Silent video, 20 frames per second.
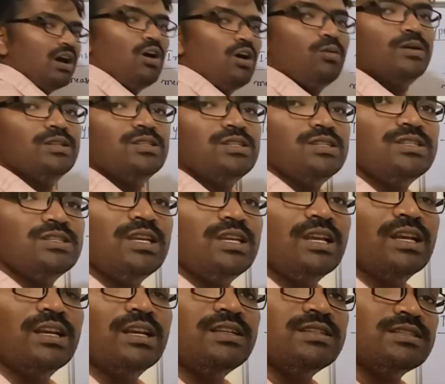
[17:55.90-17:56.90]
how much is
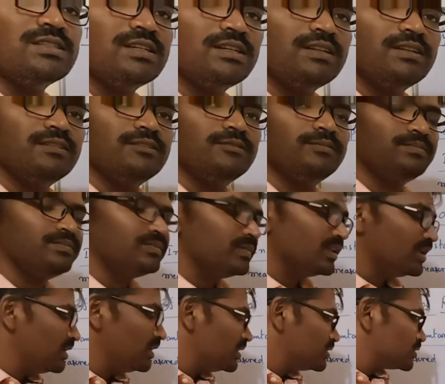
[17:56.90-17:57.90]
increased.
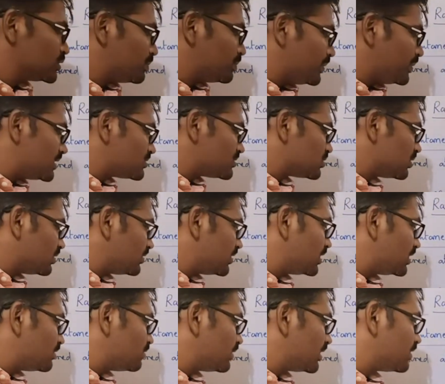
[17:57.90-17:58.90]
So based on
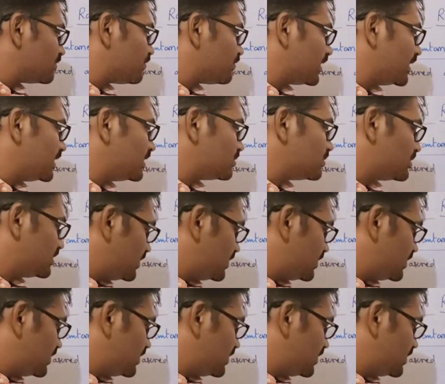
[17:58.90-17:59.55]
that, we can find out.